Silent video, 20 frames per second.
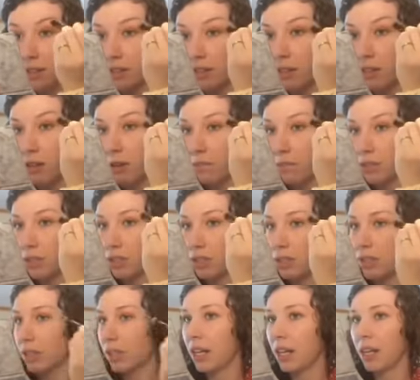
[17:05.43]
So I'm
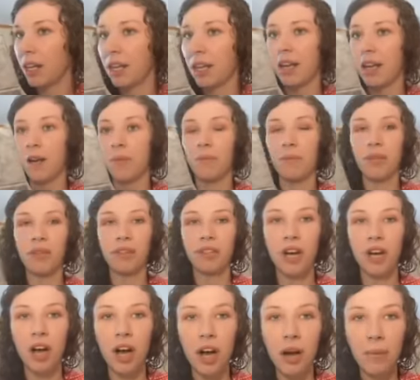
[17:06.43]
just cleaning up the
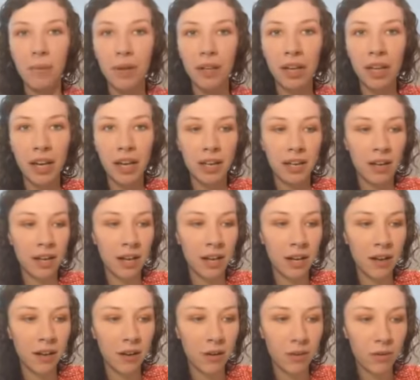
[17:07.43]
top again
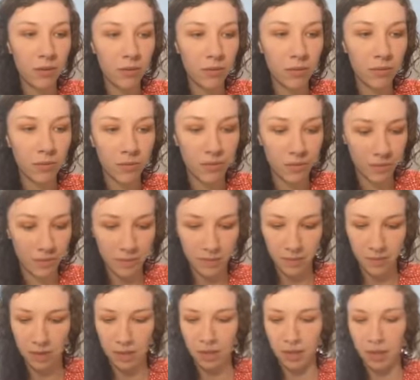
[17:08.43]
now,
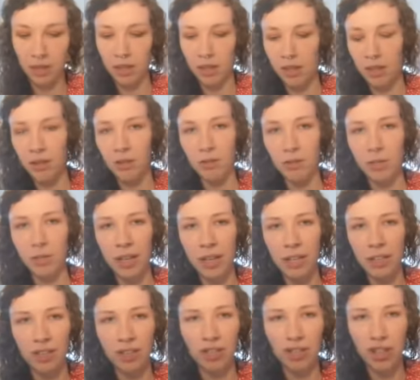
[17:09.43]

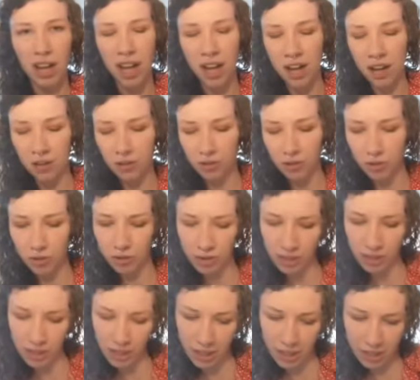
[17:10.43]
which
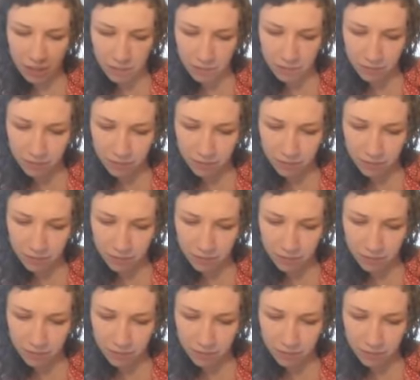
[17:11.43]
actually